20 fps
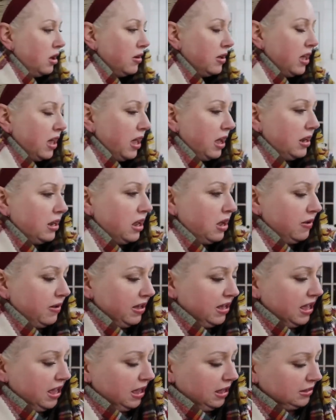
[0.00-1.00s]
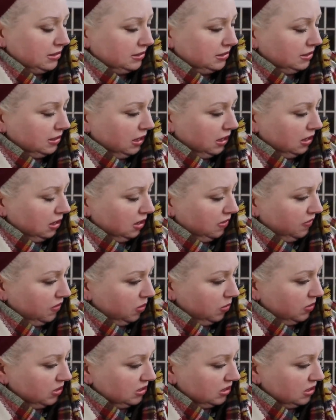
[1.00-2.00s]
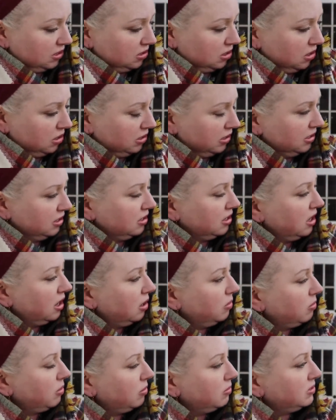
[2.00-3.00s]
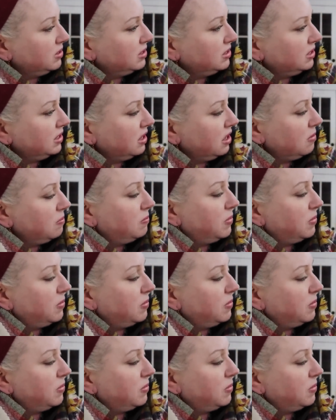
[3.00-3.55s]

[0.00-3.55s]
Okay, now I can't see it. If I wasn't talking to the camera, I would see it.